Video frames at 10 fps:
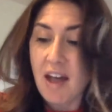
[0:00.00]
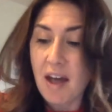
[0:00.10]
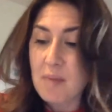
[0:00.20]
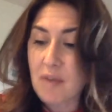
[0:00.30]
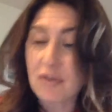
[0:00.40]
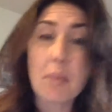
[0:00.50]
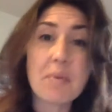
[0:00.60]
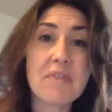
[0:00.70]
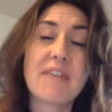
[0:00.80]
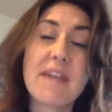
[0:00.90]
I've got a
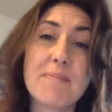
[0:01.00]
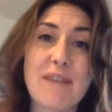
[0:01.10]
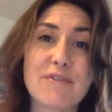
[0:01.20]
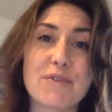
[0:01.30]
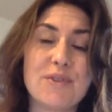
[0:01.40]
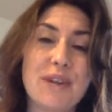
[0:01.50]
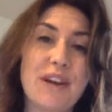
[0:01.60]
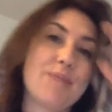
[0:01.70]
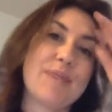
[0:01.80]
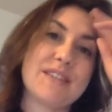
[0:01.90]
bit of feedback for you, and I
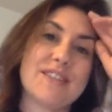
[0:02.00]
hope that's